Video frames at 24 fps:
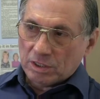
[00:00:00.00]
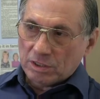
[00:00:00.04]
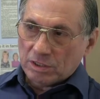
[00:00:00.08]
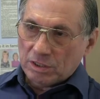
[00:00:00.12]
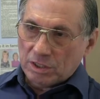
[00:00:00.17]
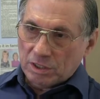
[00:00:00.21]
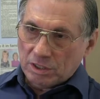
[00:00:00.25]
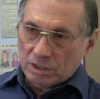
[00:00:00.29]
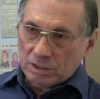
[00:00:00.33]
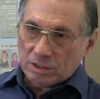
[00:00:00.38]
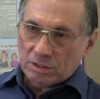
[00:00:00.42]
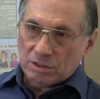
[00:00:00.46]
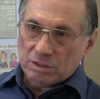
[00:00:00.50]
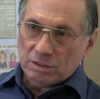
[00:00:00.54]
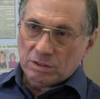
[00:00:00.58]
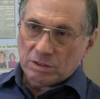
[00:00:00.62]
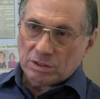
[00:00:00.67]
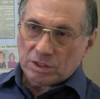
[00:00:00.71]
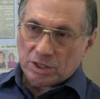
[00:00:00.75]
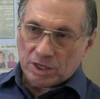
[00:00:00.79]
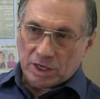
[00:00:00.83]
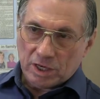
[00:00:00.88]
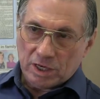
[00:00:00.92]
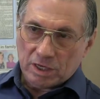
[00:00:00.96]
needed
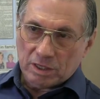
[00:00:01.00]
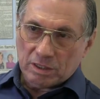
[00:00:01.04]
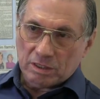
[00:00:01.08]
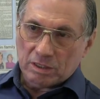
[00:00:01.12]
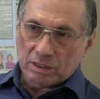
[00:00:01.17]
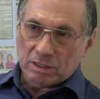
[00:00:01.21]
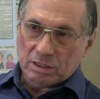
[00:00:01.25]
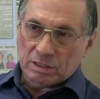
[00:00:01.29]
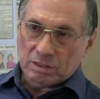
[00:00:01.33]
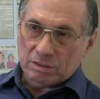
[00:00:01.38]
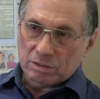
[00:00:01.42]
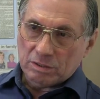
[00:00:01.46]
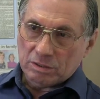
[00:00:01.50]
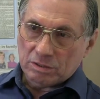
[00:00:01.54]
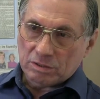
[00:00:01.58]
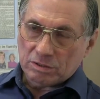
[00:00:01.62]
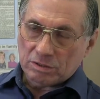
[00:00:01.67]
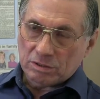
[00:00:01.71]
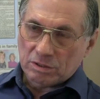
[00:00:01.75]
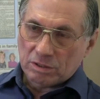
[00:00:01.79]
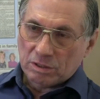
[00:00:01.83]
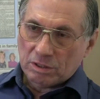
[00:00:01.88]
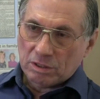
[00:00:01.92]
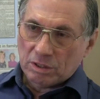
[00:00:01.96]
care and
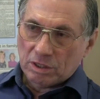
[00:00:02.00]
that